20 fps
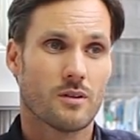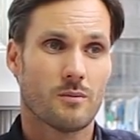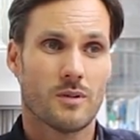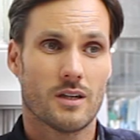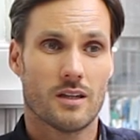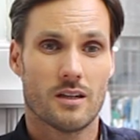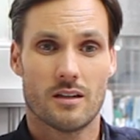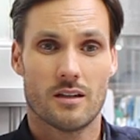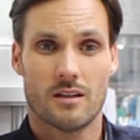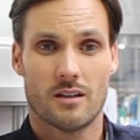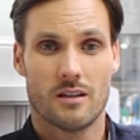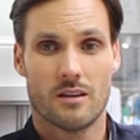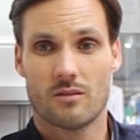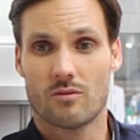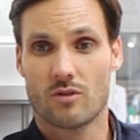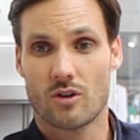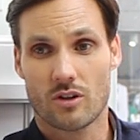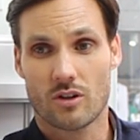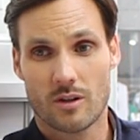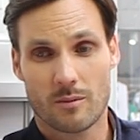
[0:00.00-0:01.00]
in the
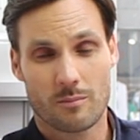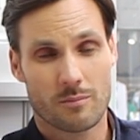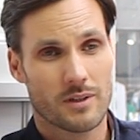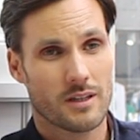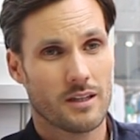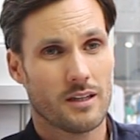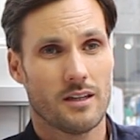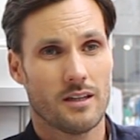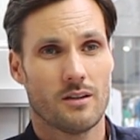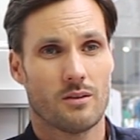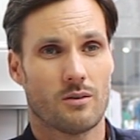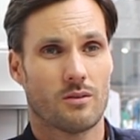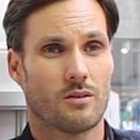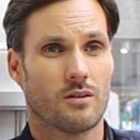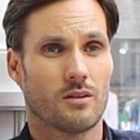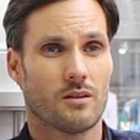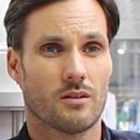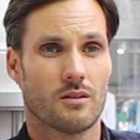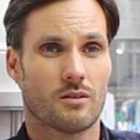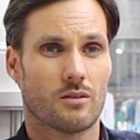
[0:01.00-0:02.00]
wrong company
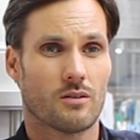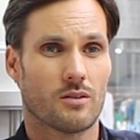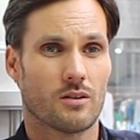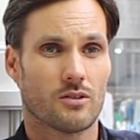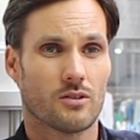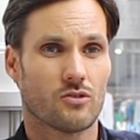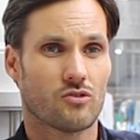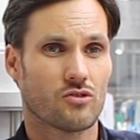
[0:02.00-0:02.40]
or